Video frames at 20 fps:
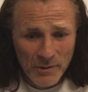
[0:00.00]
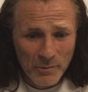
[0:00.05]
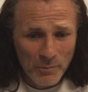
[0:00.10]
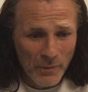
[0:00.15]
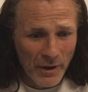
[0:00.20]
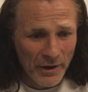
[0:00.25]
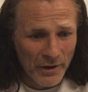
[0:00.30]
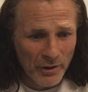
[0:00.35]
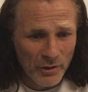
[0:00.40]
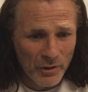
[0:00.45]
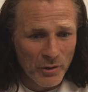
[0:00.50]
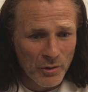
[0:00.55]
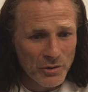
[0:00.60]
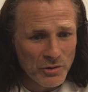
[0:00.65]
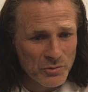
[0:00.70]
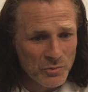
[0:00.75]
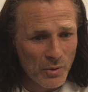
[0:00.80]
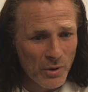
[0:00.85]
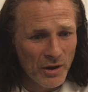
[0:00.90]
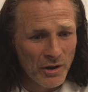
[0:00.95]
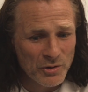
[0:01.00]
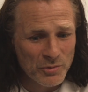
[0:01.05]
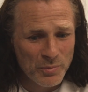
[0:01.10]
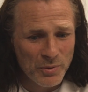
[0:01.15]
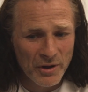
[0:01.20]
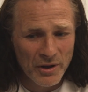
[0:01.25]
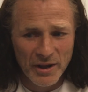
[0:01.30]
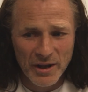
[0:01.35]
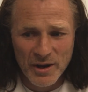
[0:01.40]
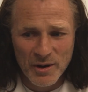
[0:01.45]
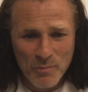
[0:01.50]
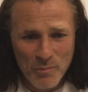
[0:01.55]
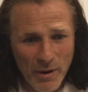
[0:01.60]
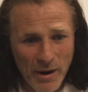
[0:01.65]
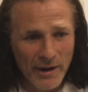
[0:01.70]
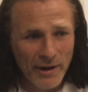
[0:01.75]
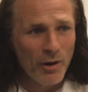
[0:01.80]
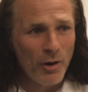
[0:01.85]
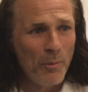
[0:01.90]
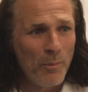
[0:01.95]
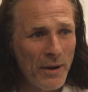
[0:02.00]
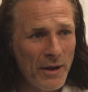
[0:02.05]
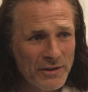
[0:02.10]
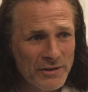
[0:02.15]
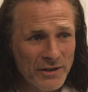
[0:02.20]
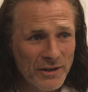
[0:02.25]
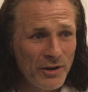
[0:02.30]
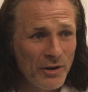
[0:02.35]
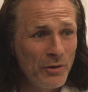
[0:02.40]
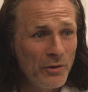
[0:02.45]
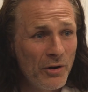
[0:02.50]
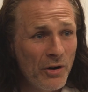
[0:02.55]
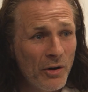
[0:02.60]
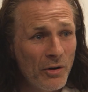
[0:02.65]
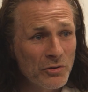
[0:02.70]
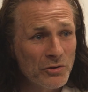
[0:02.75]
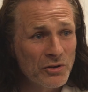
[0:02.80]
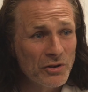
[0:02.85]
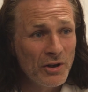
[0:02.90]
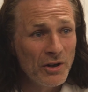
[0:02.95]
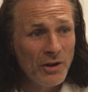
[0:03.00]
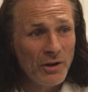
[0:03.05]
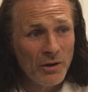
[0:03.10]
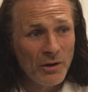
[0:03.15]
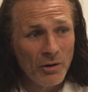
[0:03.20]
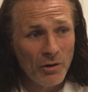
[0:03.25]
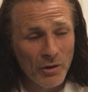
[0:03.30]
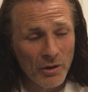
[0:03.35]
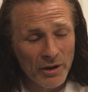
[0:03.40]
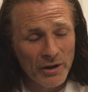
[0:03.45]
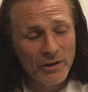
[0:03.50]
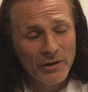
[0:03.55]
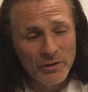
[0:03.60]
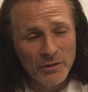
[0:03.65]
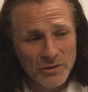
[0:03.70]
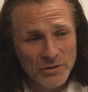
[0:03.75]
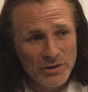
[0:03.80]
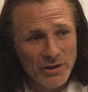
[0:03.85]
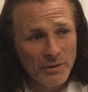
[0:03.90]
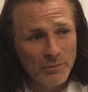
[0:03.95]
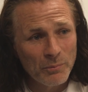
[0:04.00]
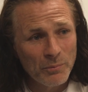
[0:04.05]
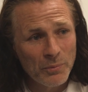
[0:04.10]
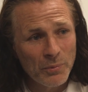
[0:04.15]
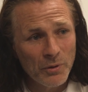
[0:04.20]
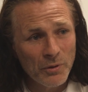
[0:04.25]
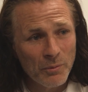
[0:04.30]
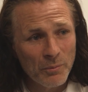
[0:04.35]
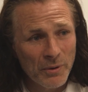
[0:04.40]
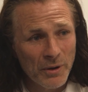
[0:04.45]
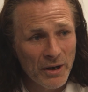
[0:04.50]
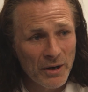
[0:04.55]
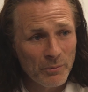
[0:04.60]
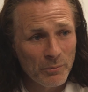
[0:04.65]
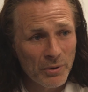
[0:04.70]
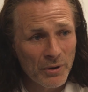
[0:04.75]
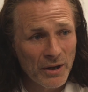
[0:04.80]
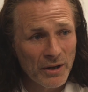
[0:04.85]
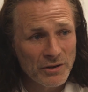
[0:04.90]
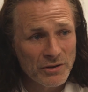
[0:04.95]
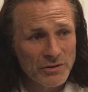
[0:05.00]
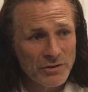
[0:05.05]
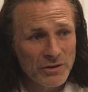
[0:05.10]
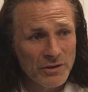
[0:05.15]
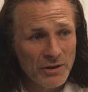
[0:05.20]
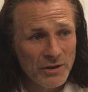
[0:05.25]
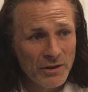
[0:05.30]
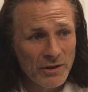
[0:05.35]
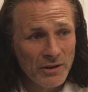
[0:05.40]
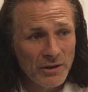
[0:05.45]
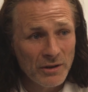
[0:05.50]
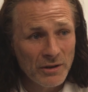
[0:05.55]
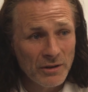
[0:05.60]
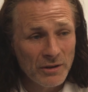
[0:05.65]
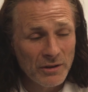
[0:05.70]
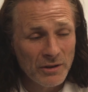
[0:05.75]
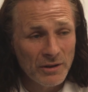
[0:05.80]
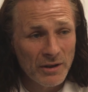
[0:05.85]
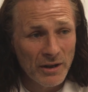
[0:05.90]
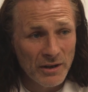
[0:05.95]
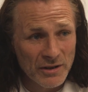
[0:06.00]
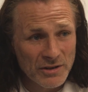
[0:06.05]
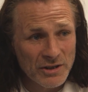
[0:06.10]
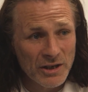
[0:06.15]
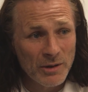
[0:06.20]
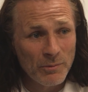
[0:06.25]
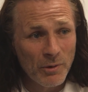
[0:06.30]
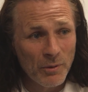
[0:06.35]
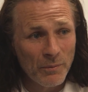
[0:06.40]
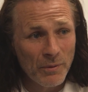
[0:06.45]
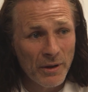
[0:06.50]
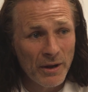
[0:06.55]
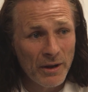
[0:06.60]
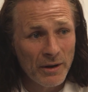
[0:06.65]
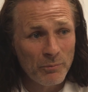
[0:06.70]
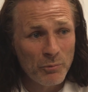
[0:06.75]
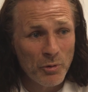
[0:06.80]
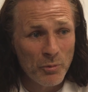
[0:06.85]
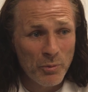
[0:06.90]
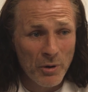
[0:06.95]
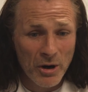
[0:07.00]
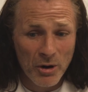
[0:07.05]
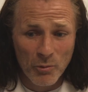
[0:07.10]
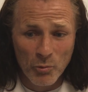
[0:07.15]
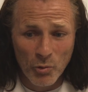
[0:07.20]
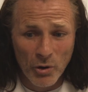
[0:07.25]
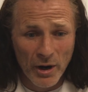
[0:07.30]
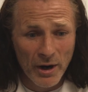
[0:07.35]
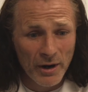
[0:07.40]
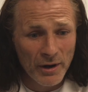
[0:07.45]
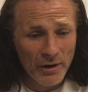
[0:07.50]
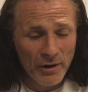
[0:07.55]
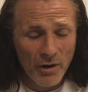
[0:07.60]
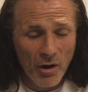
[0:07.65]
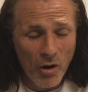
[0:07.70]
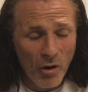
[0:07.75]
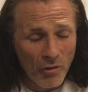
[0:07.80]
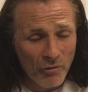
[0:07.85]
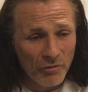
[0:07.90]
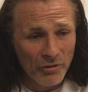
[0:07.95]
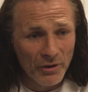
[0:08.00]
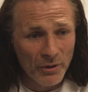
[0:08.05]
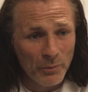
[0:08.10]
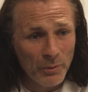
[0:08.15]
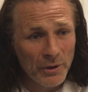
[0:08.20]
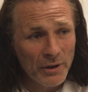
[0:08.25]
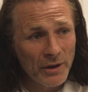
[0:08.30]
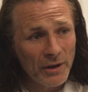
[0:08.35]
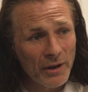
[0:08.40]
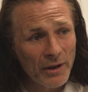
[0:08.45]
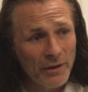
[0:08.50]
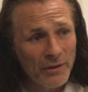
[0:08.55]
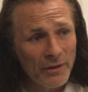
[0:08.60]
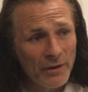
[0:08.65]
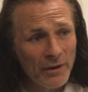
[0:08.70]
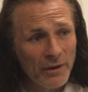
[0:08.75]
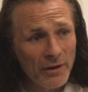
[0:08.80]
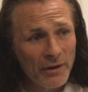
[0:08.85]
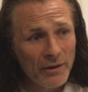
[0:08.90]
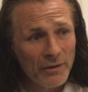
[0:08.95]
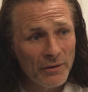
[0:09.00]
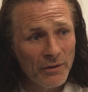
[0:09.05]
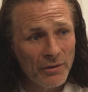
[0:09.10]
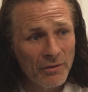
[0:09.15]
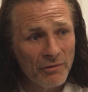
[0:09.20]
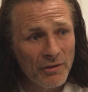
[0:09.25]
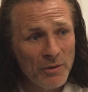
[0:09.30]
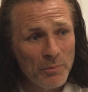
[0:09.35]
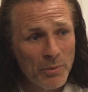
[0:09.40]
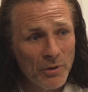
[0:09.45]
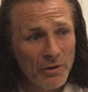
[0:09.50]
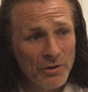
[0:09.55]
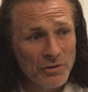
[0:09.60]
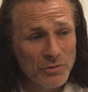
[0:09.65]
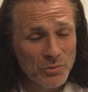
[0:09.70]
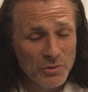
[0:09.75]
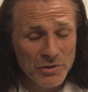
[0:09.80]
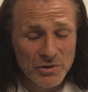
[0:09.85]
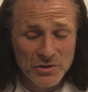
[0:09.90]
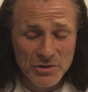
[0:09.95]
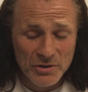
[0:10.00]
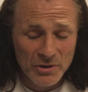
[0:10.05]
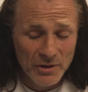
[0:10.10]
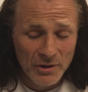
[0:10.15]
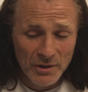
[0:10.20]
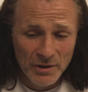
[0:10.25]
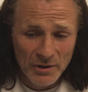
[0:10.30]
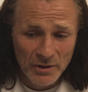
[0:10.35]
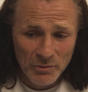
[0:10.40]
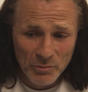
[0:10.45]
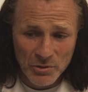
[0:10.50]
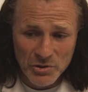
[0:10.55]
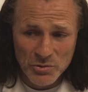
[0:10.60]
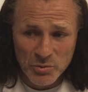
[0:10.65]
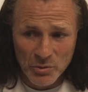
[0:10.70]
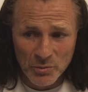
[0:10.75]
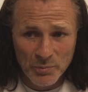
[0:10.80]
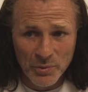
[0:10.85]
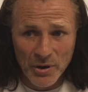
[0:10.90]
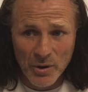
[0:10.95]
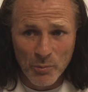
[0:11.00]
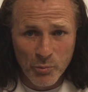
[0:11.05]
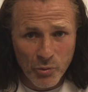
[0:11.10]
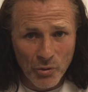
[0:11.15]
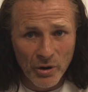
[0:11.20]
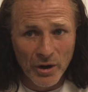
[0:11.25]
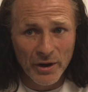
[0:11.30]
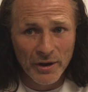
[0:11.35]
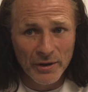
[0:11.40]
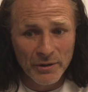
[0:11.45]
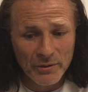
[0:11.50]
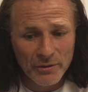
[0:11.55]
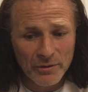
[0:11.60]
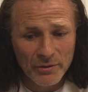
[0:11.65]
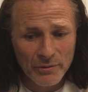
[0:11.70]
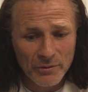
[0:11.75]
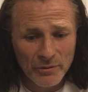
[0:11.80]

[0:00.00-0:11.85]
Might not go as well as Burnley, might go better, who knows? All I can do is then put the plan in place, get the team up there, prepare them right, and hopefully we can get the 3 points, which would be a brilliant